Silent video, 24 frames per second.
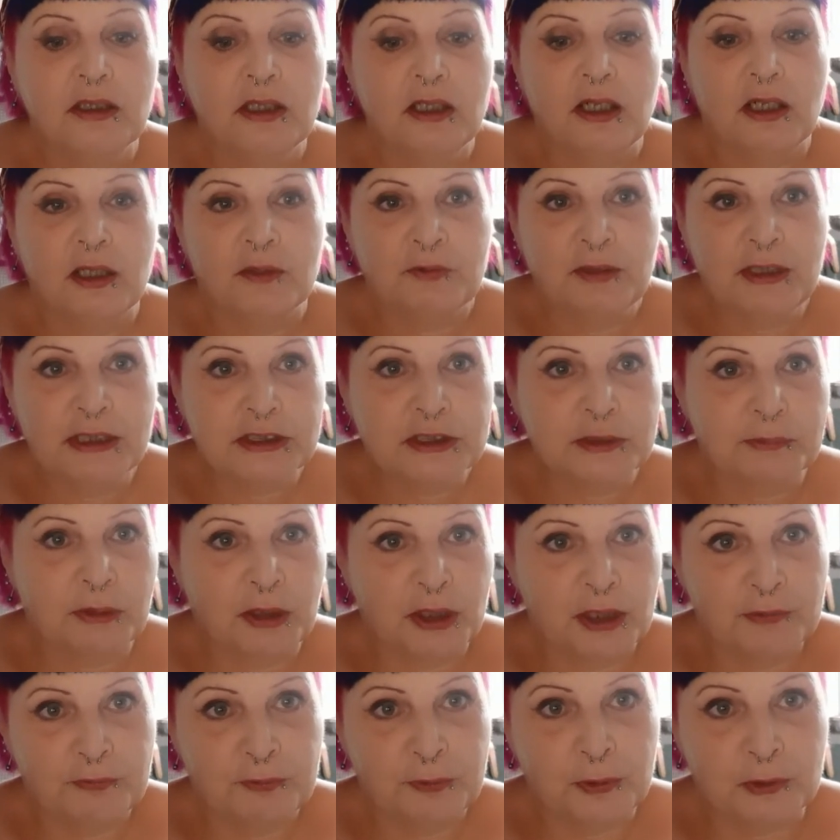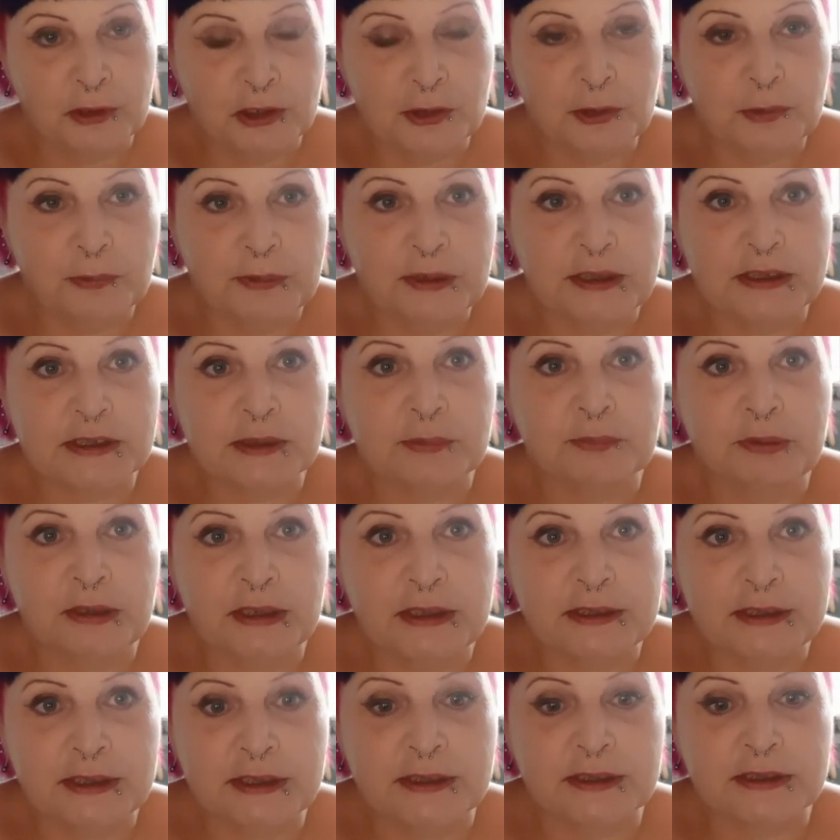I've had to buy a few little bits and
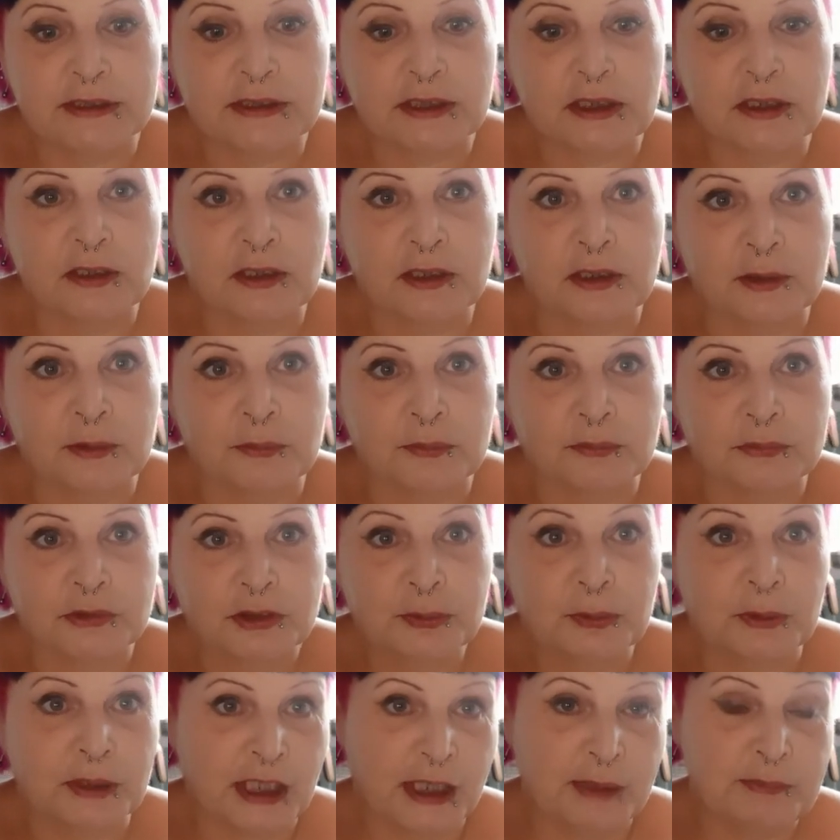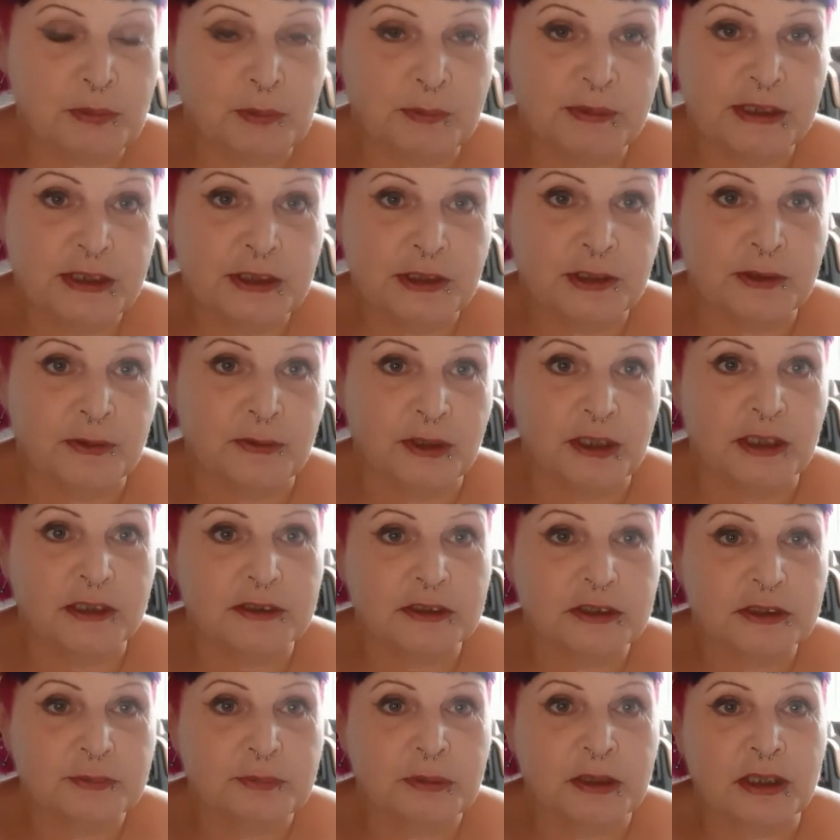pieces to enable me to do
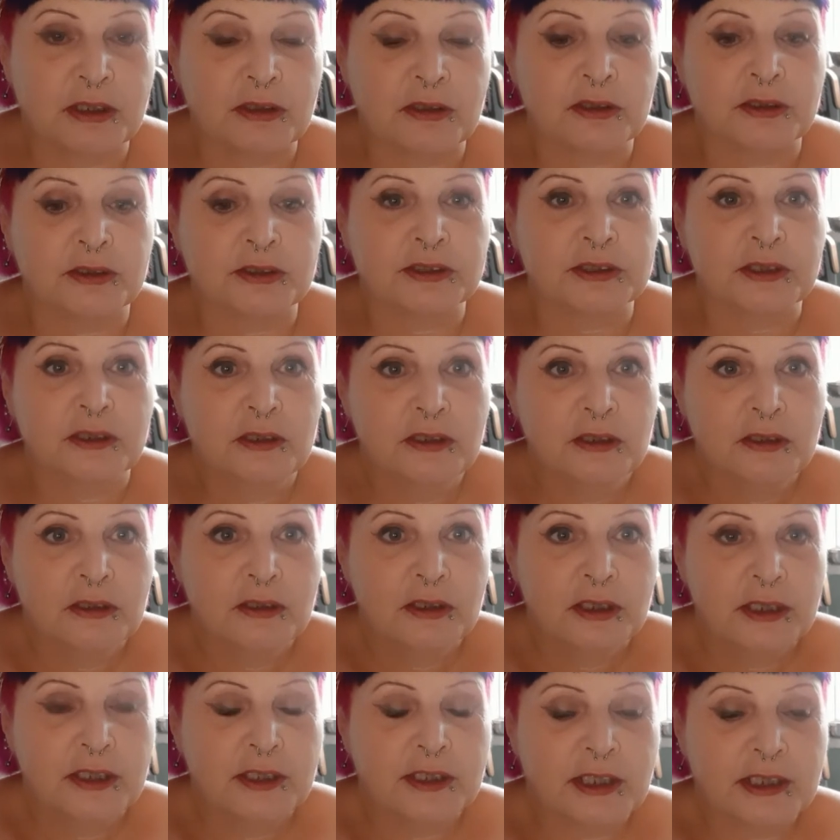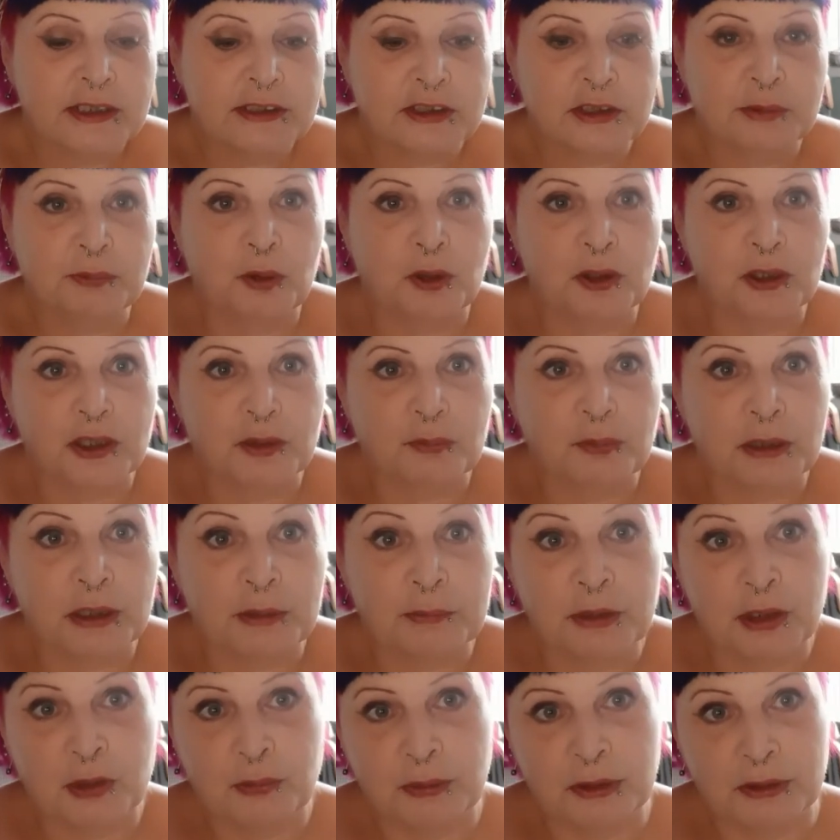this because it has to work when I'm
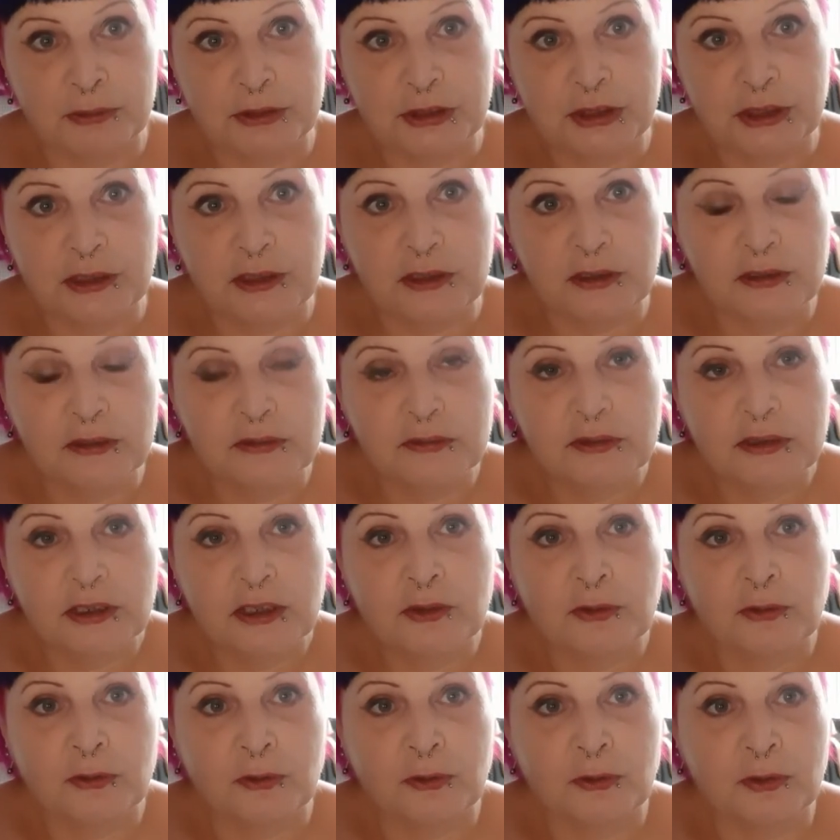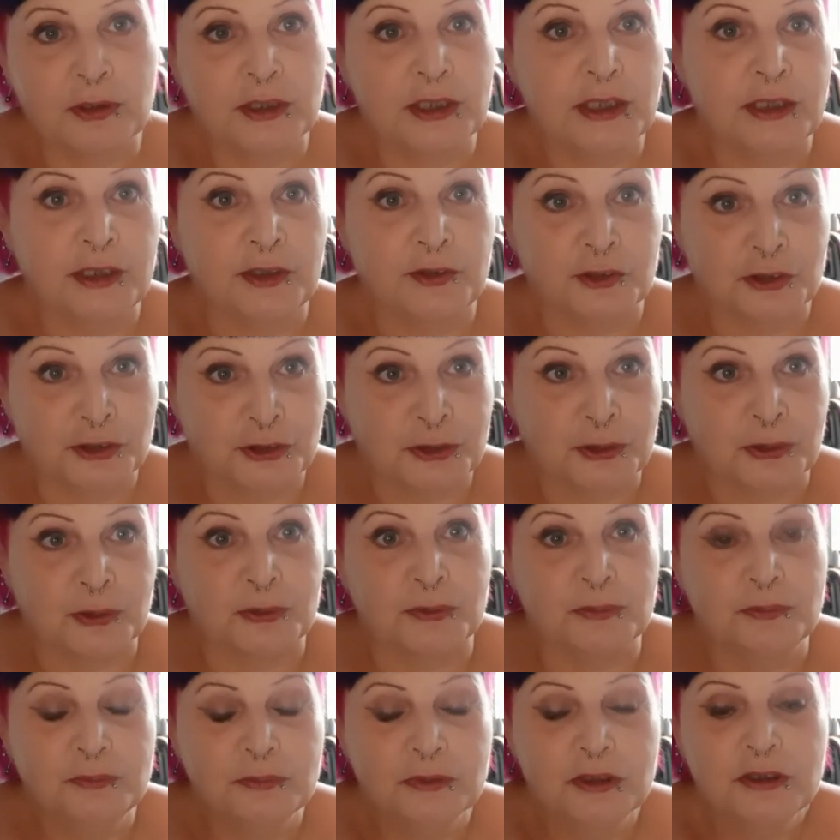in a wheelchair or in a
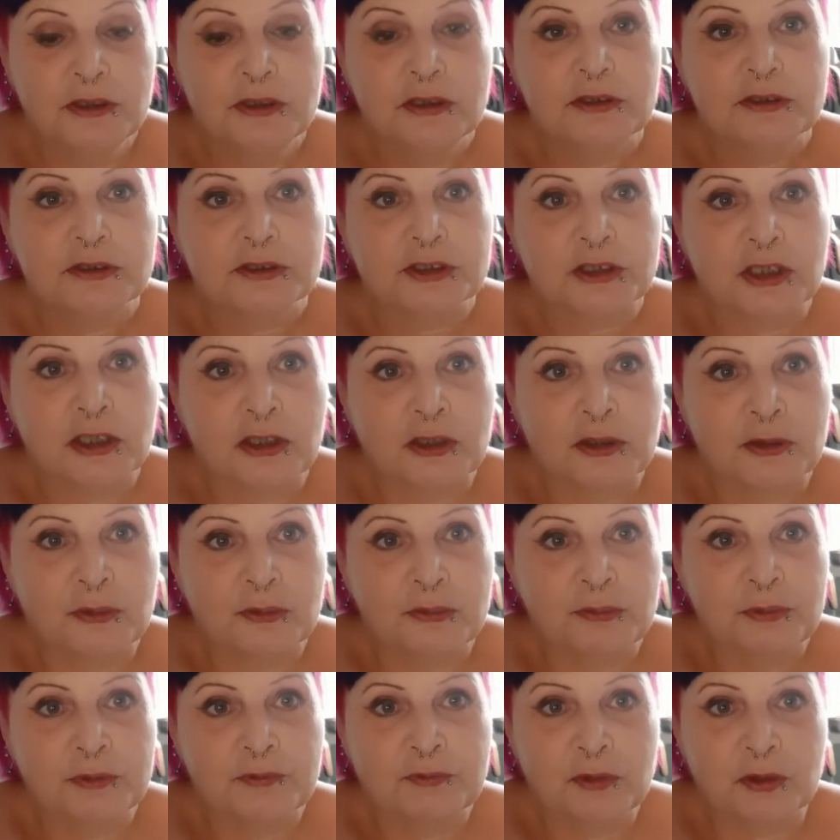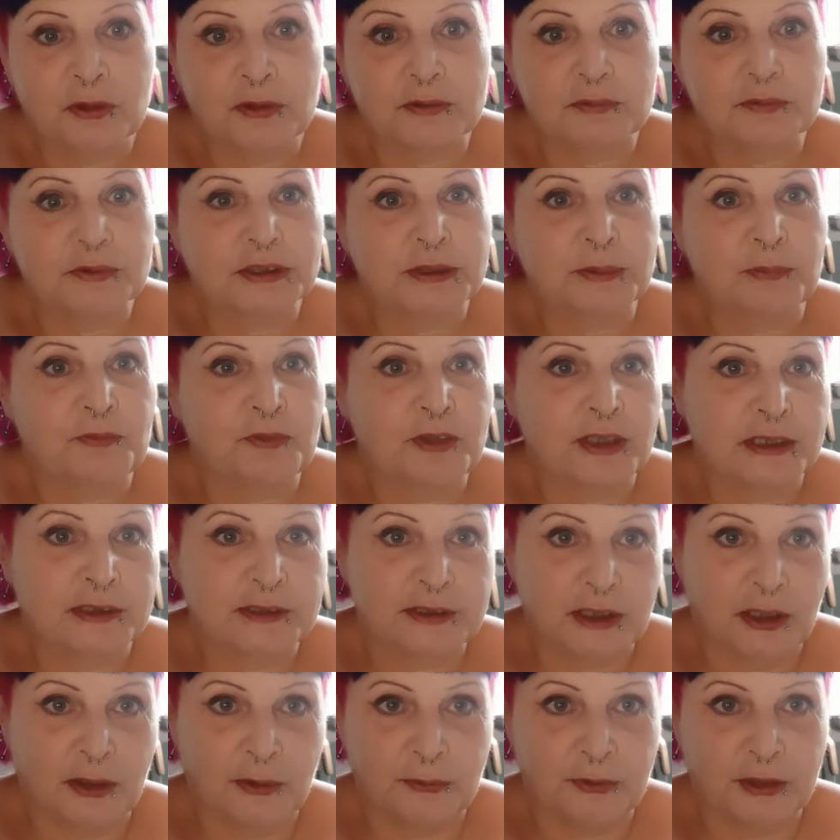stool. So we've got some things
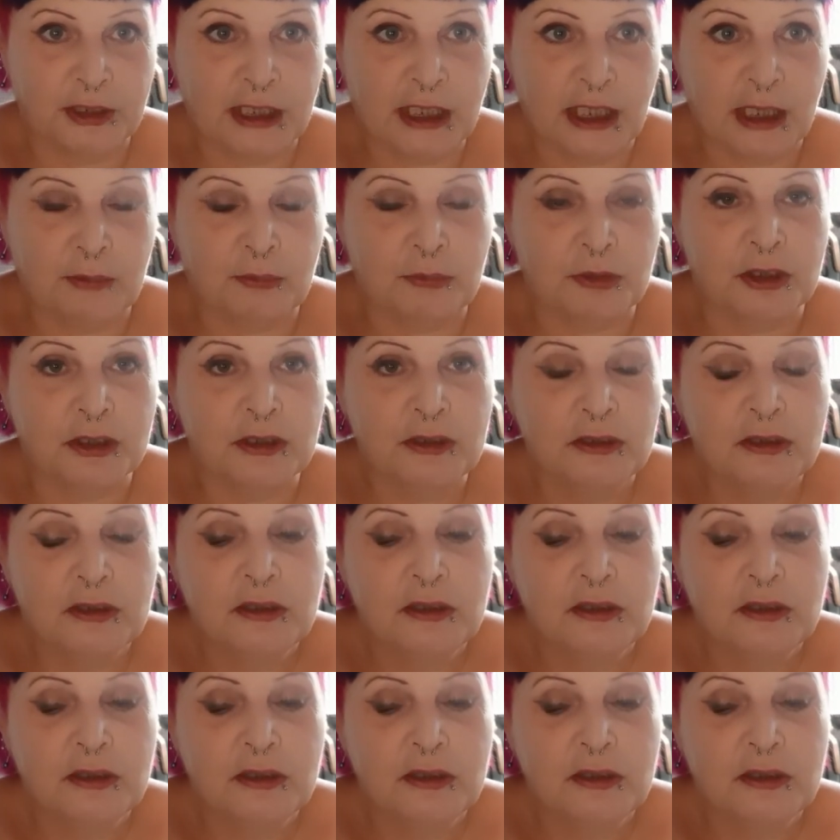to hold the camera.